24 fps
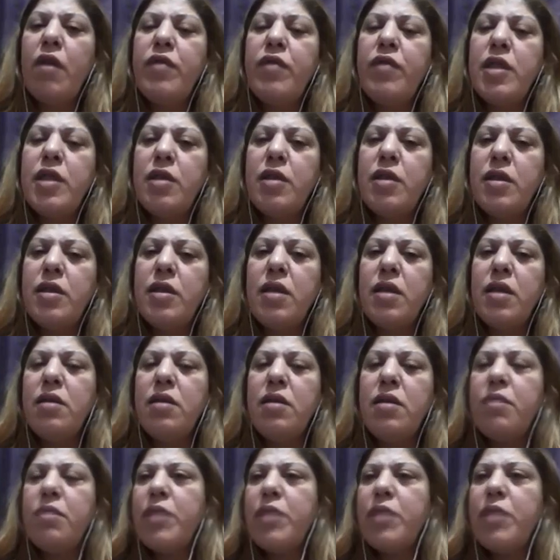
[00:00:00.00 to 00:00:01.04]
this
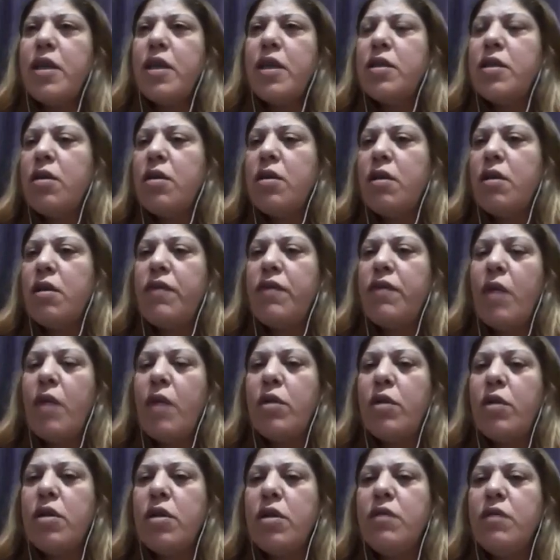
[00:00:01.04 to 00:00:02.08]
second part of our
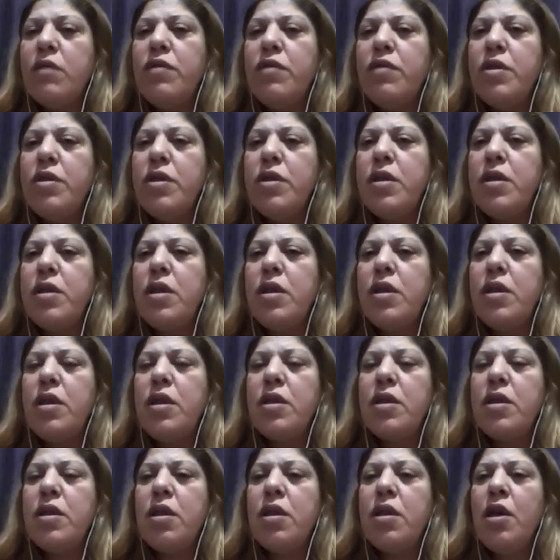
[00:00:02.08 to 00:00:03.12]
conference is
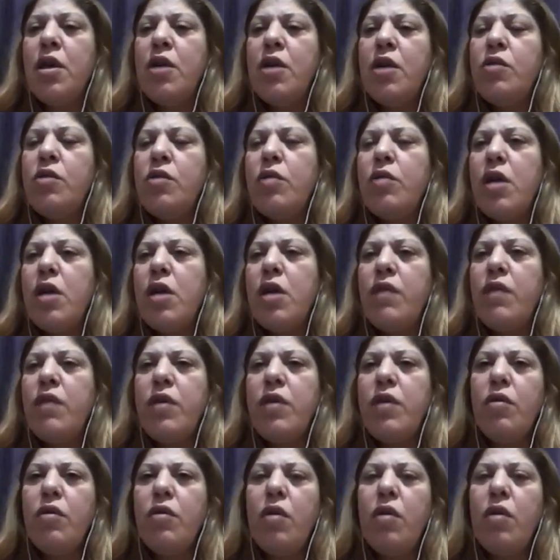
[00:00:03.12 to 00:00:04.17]
to give
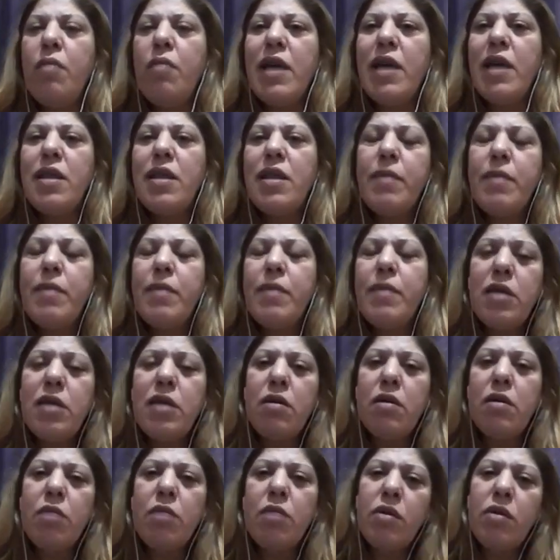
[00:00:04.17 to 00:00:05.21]
you a mathematical
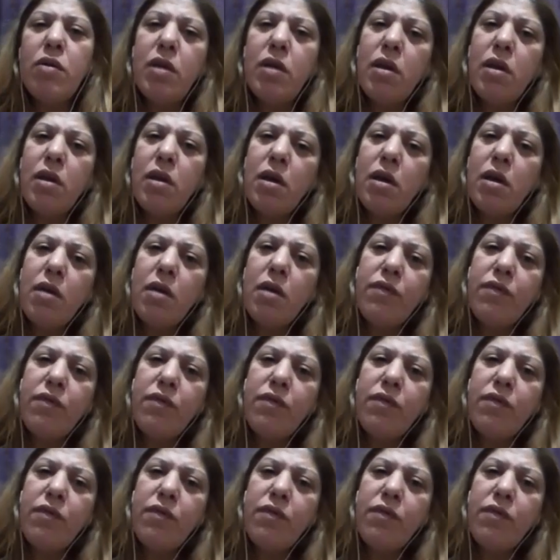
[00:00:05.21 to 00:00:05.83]
model of